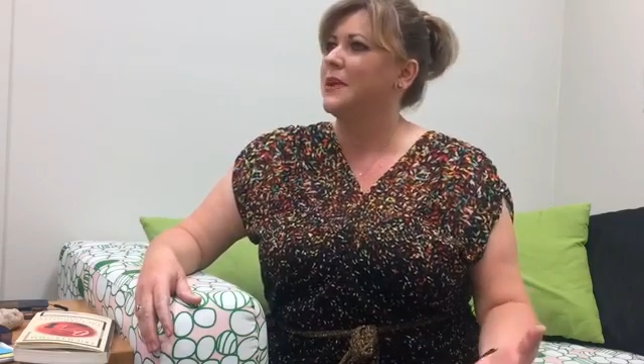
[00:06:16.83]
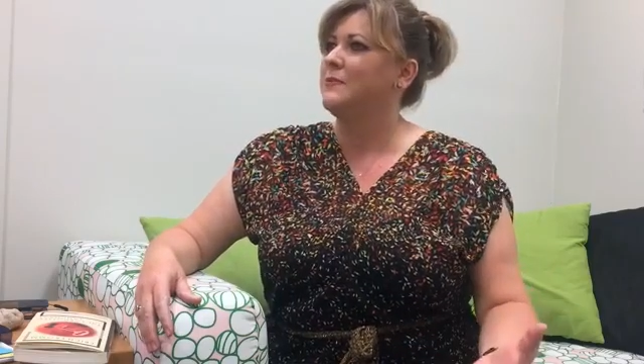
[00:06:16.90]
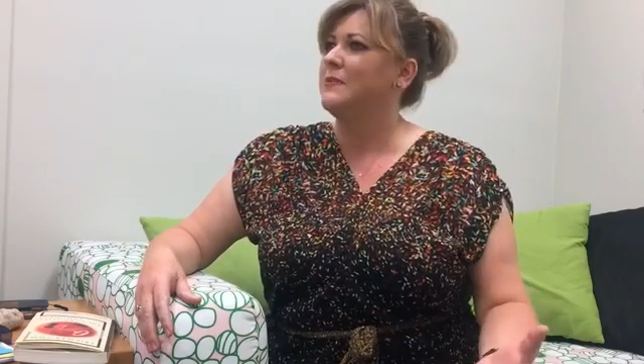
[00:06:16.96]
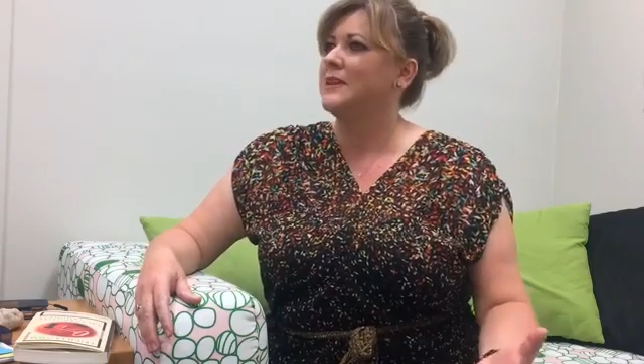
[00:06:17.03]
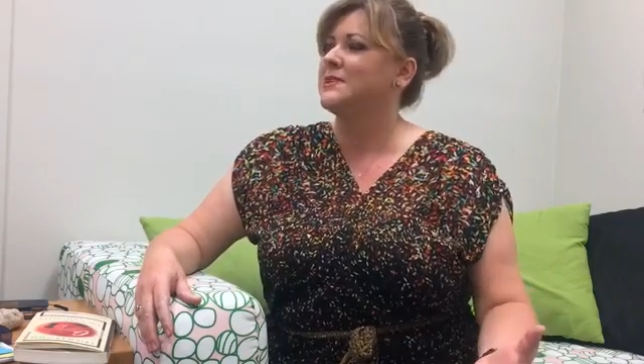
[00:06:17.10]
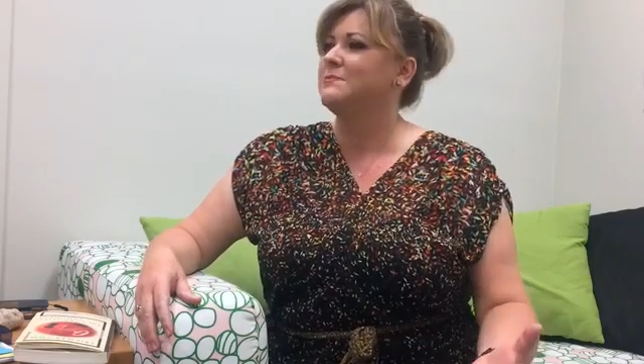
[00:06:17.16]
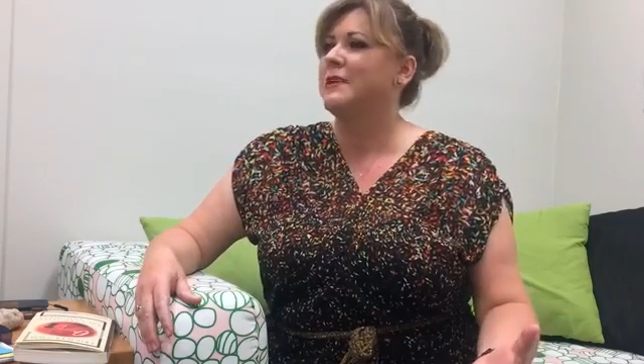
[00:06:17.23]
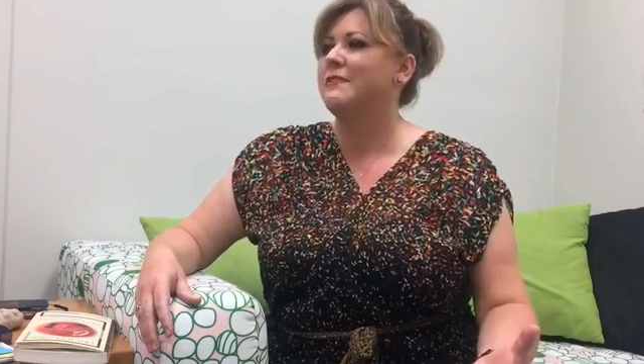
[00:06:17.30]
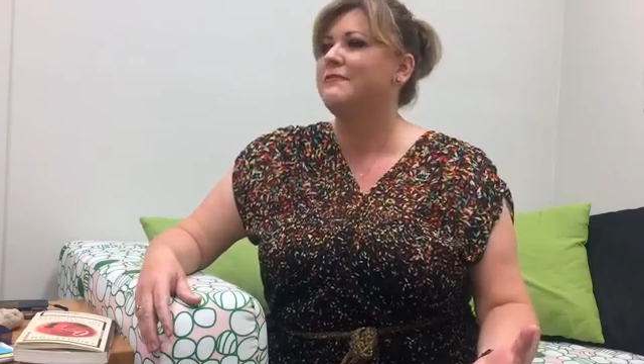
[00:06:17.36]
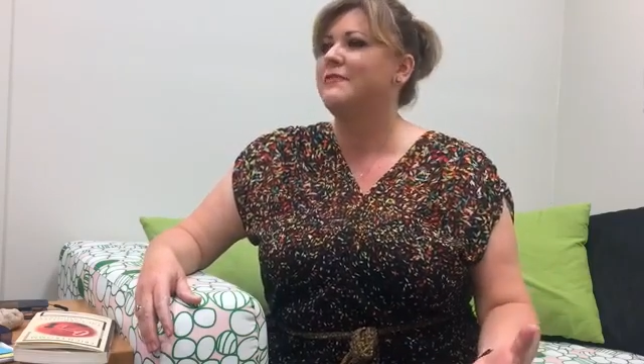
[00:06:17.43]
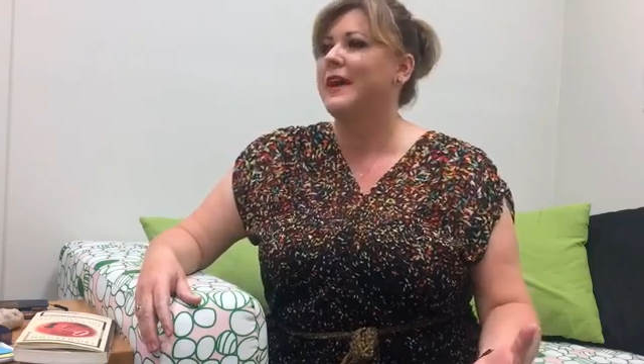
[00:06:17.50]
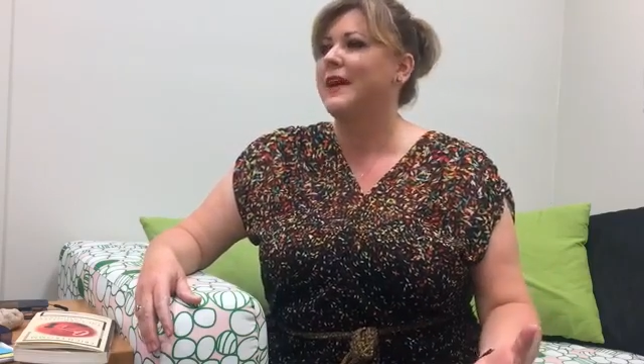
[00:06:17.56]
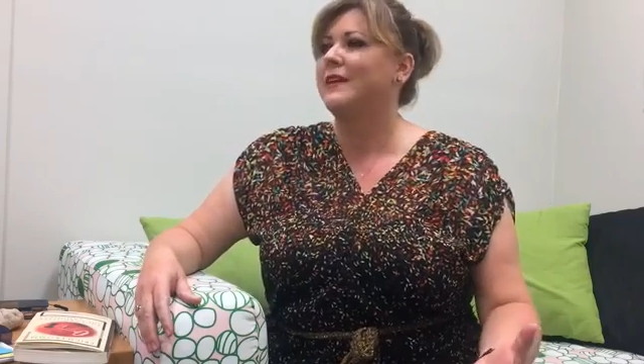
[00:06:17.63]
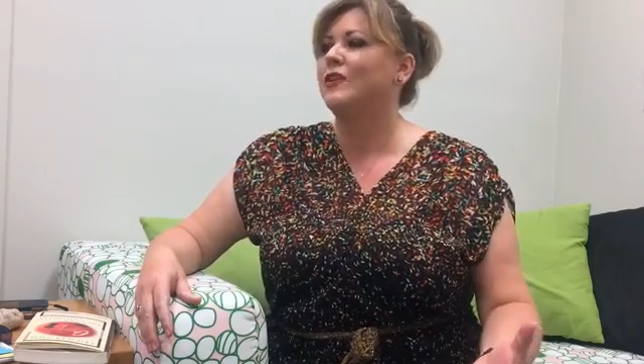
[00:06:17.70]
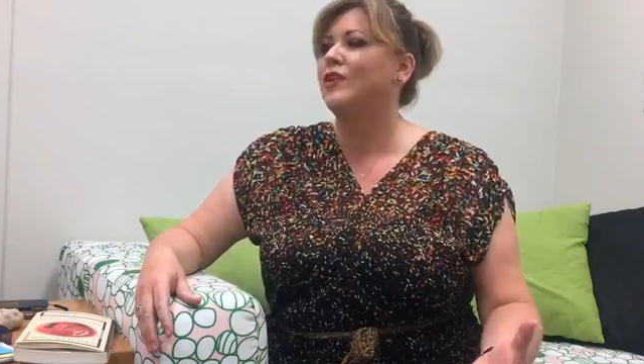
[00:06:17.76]
he means by
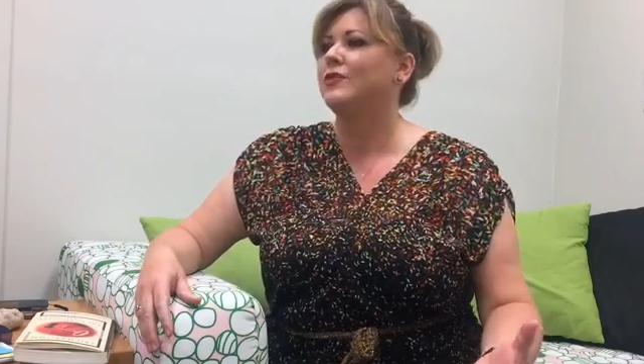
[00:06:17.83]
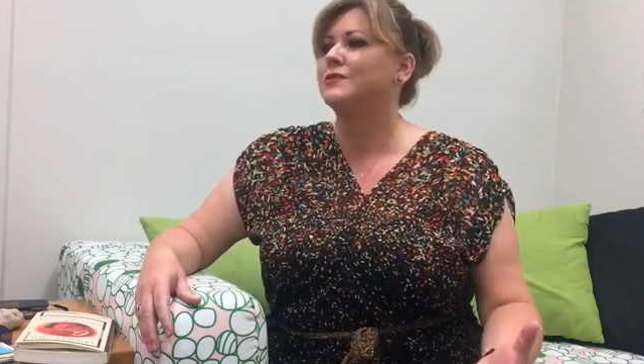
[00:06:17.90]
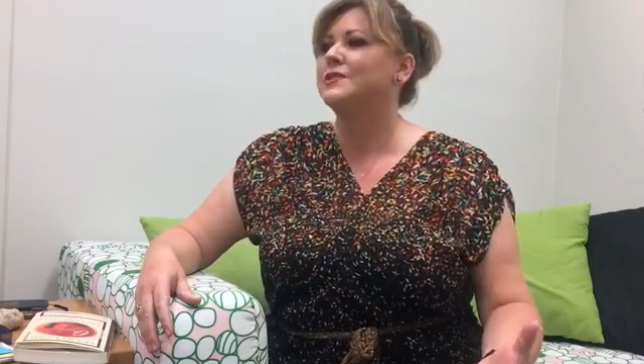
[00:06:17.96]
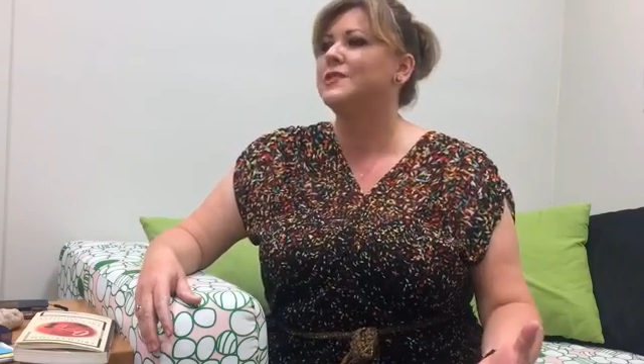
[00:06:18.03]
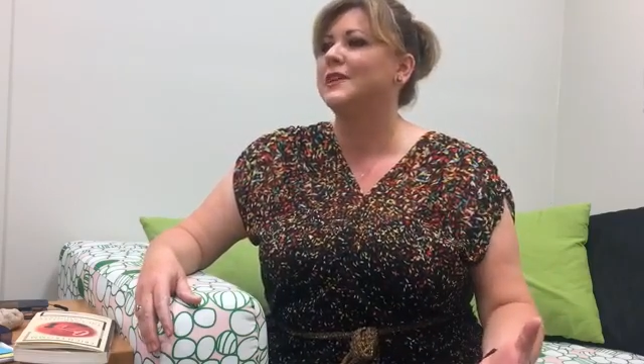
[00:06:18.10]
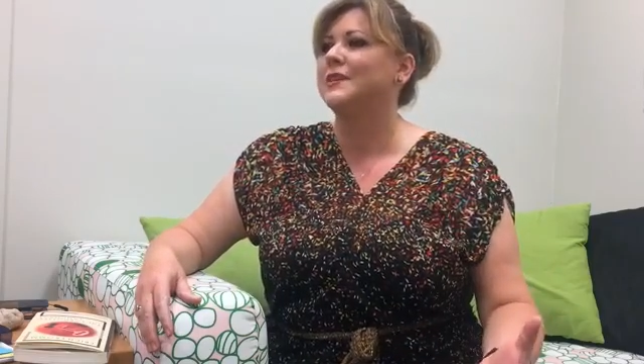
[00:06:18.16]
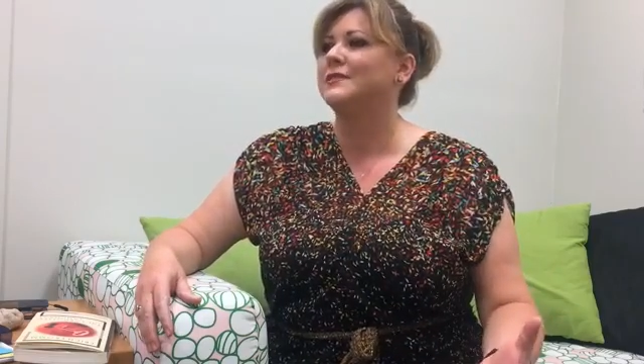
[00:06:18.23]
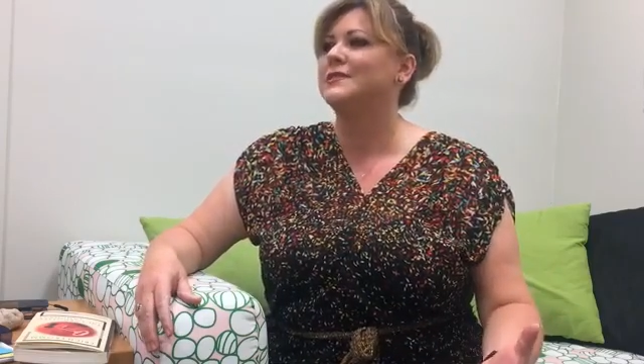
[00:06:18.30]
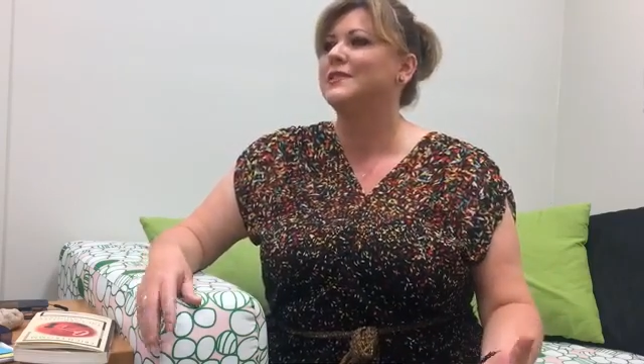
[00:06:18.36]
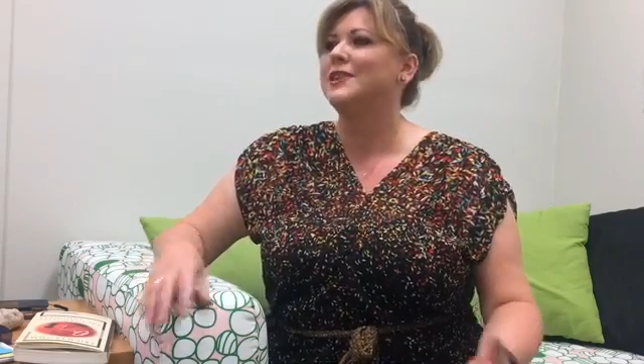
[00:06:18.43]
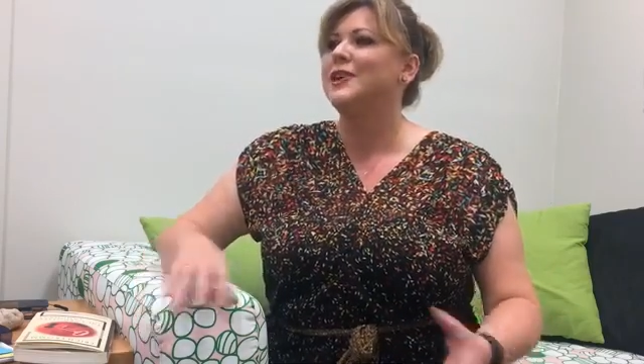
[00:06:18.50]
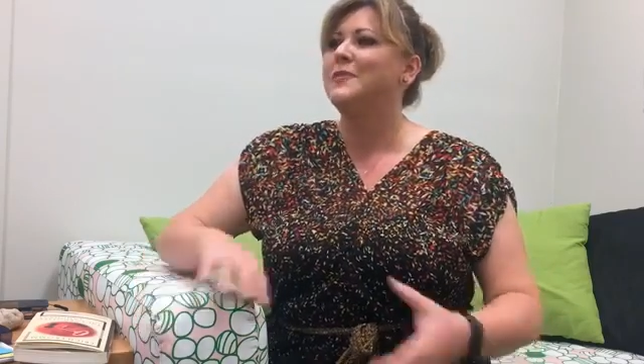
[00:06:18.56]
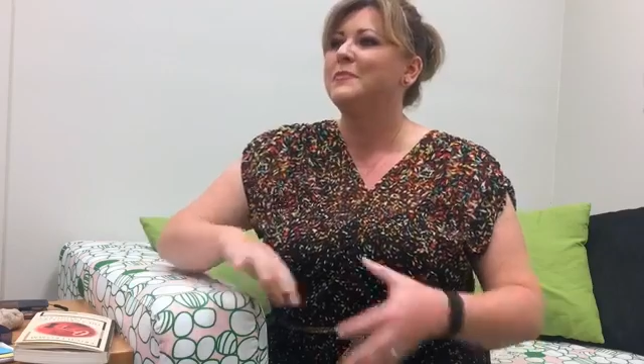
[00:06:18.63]
vague content.